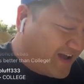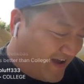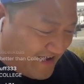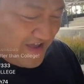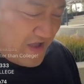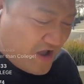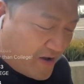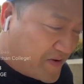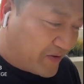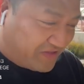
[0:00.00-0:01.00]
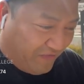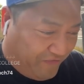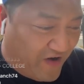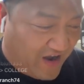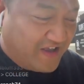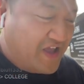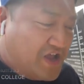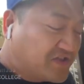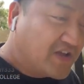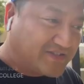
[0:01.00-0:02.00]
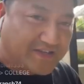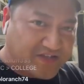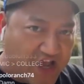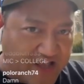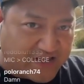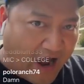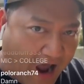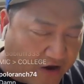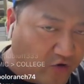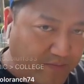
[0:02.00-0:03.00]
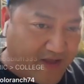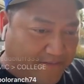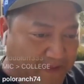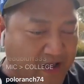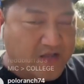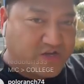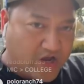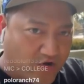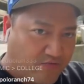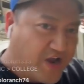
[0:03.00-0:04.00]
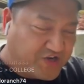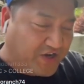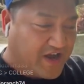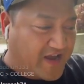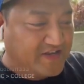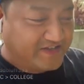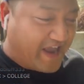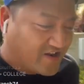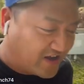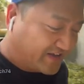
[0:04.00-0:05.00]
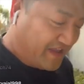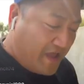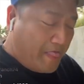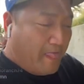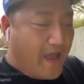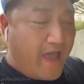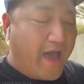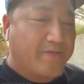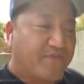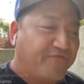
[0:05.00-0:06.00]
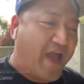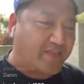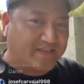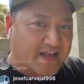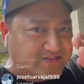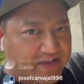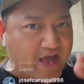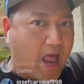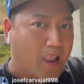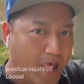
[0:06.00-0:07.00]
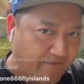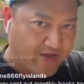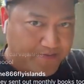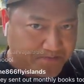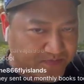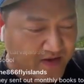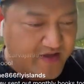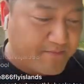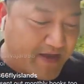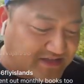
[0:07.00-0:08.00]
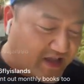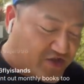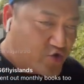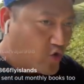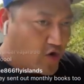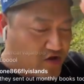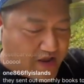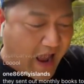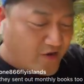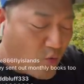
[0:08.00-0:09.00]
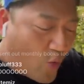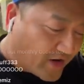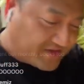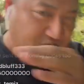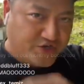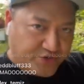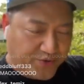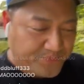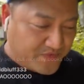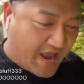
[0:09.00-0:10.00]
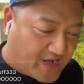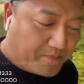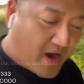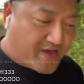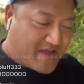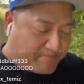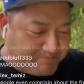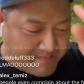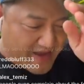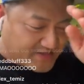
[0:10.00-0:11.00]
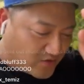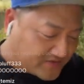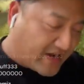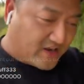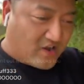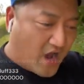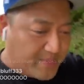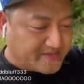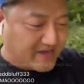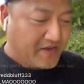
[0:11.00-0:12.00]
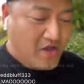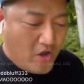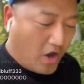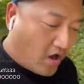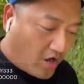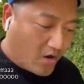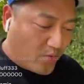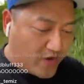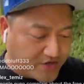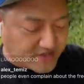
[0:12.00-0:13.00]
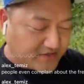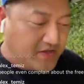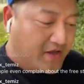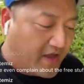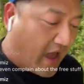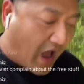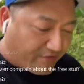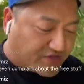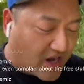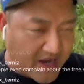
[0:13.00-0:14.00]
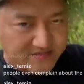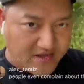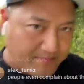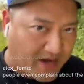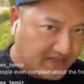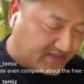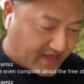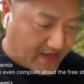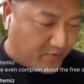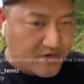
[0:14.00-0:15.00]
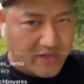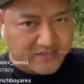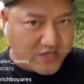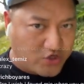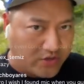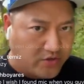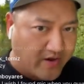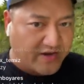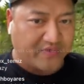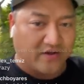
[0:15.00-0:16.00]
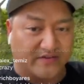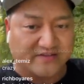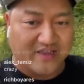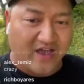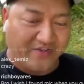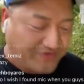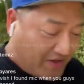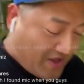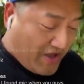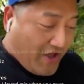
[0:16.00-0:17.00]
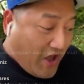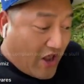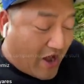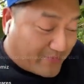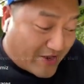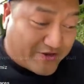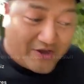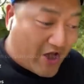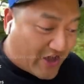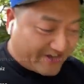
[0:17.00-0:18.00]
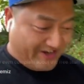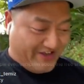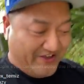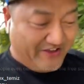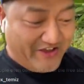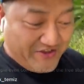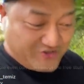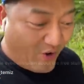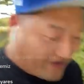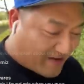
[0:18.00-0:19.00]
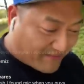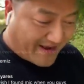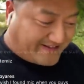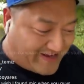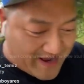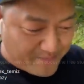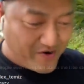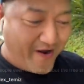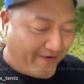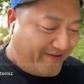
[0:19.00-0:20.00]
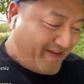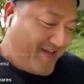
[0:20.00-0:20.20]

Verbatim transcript: I mean, what the fuck? This is the entitlement generation. I just cannot. The fact that they say that, I love it. It means you. I don't want to teach you. Anybody that makes those kind of comments, like, "Oh, we are just advertising MIC. We're not teaching you anything on these lives," and I'm like, "Good. Join MIC, bro."